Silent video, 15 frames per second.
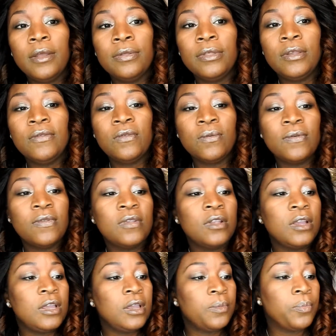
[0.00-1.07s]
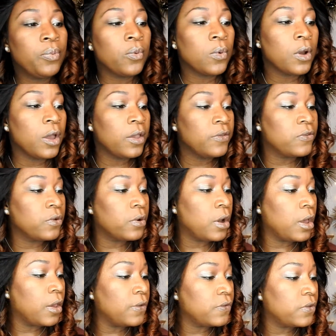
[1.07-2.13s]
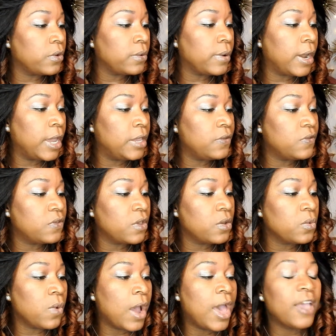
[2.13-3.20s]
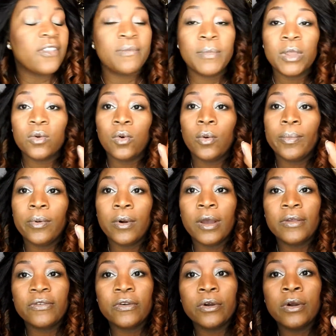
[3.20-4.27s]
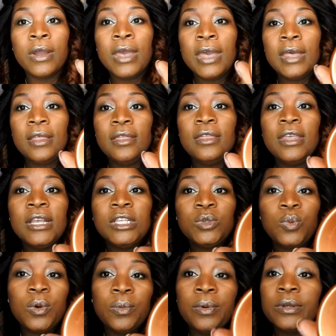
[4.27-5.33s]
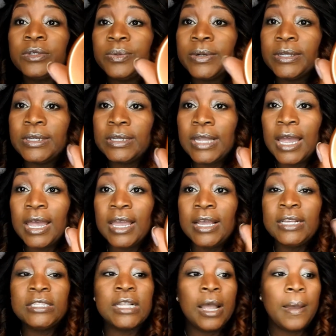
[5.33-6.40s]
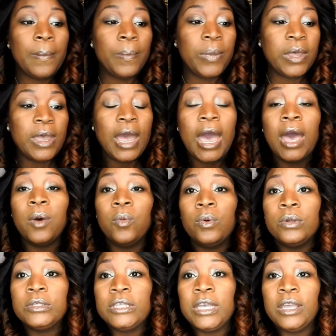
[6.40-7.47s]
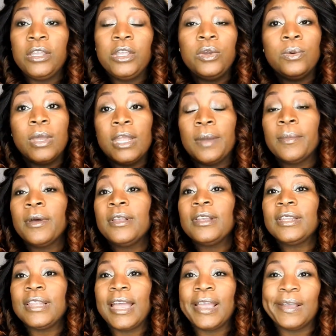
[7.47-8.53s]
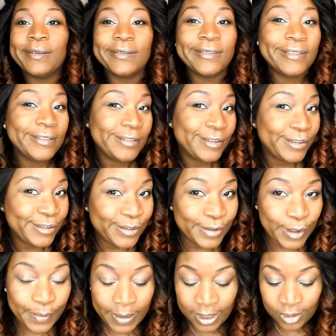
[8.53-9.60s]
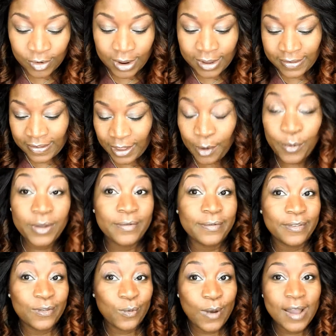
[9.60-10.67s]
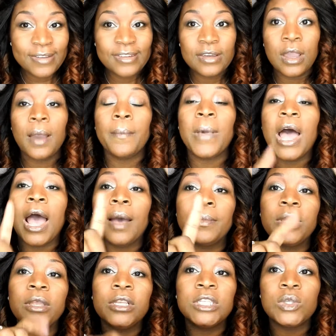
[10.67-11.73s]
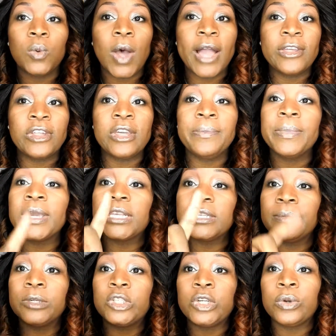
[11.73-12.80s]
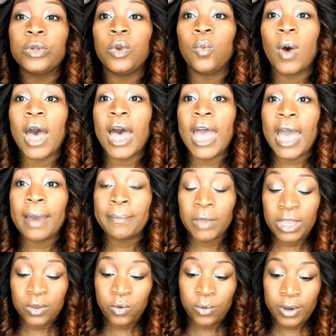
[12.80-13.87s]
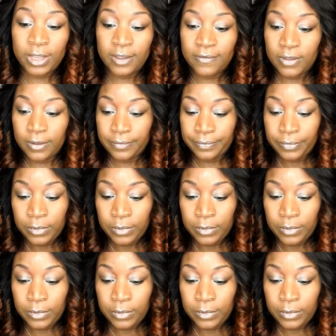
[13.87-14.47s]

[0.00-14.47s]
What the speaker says: This was the bronzer also, right? Sunrise Mineral Bronzer. This one was really nice, but I will tell you, and I'm gonna like, you know me, I try and stay away from swatching, but I'm gonna swatch it because I'm gonna show you why I'm getting rid of it.